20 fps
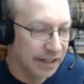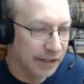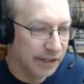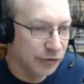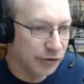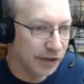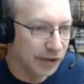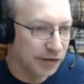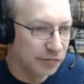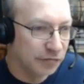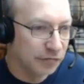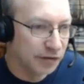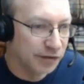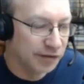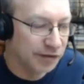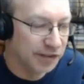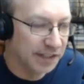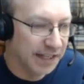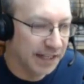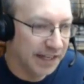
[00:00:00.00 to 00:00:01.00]
He tries rook
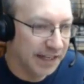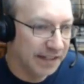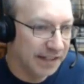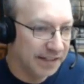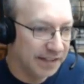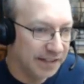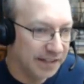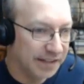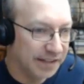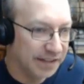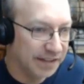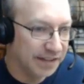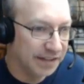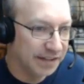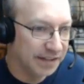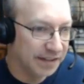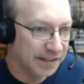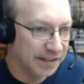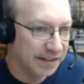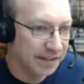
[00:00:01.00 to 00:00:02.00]
c8
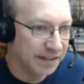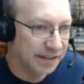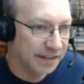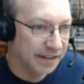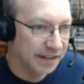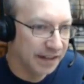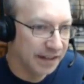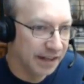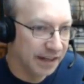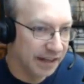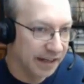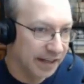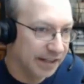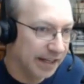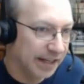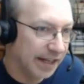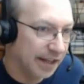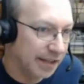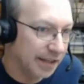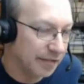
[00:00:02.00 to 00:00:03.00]

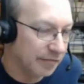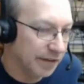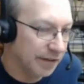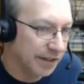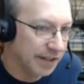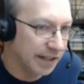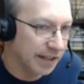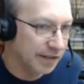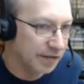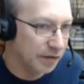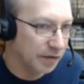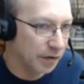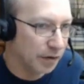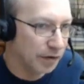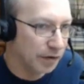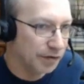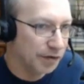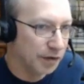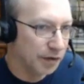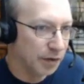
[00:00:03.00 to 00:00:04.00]
and a3. That's
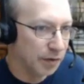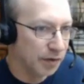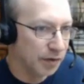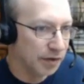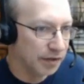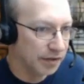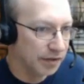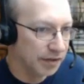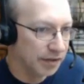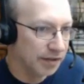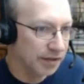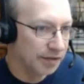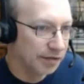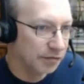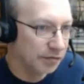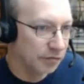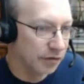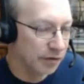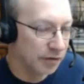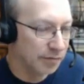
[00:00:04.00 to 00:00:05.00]
also a
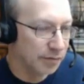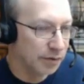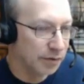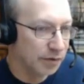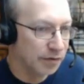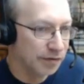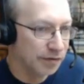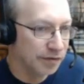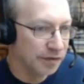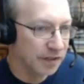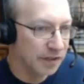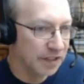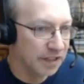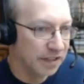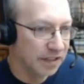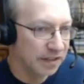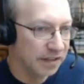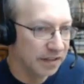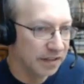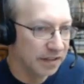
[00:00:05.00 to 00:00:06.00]
strong move.
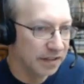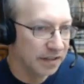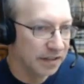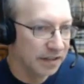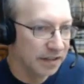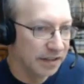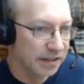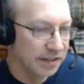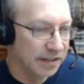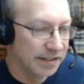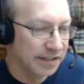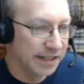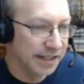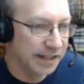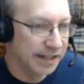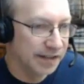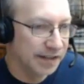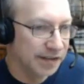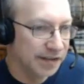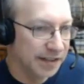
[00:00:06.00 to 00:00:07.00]

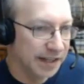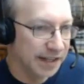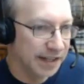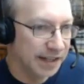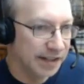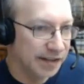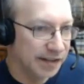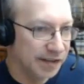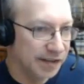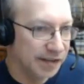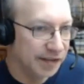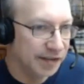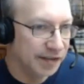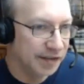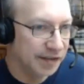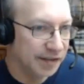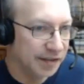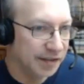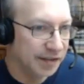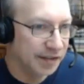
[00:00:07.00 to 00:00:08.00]
Takes.
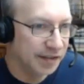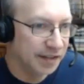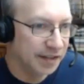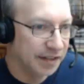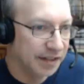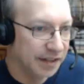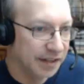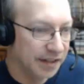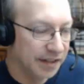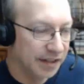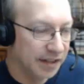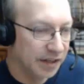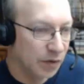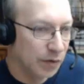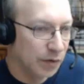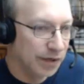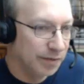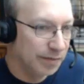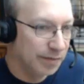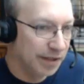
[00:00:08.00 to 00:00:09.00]

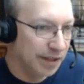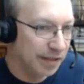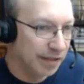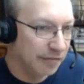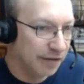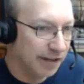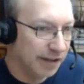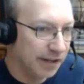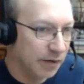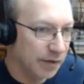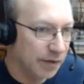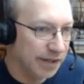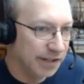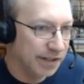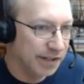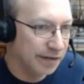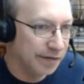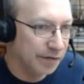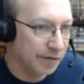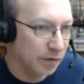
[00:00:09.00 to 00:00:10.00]
Queen b3, queen
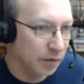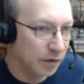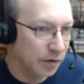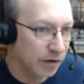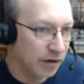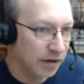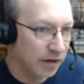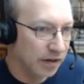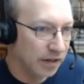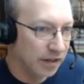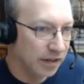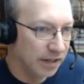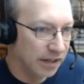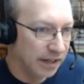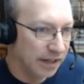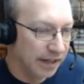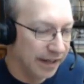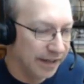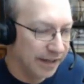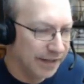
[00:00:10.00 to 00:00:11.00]
d4.
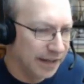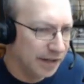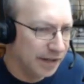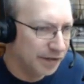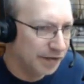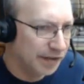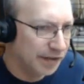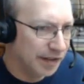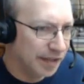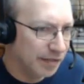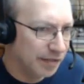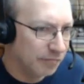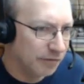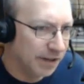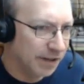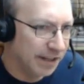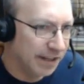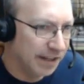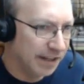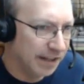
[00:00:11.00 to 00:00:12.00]
And now
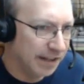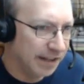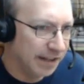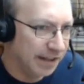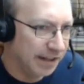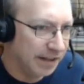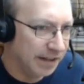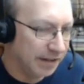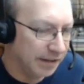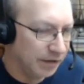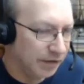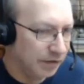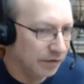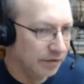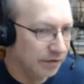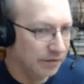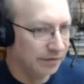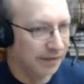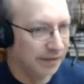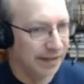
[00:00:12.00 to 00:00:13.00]
c3
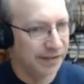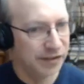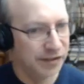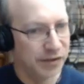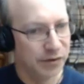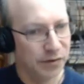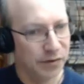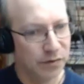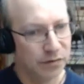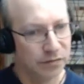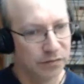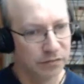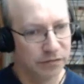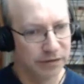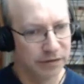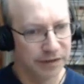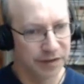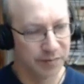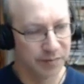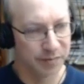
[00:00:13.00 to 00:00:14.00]
led to
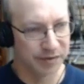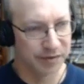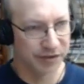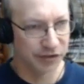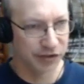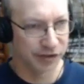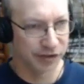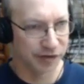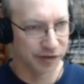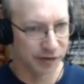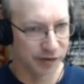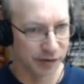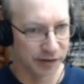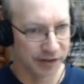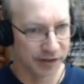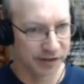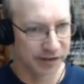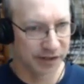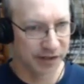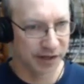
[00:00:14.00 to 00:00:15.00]
really the position
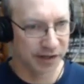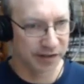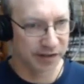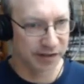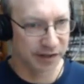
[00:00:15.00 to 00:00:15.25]
starting to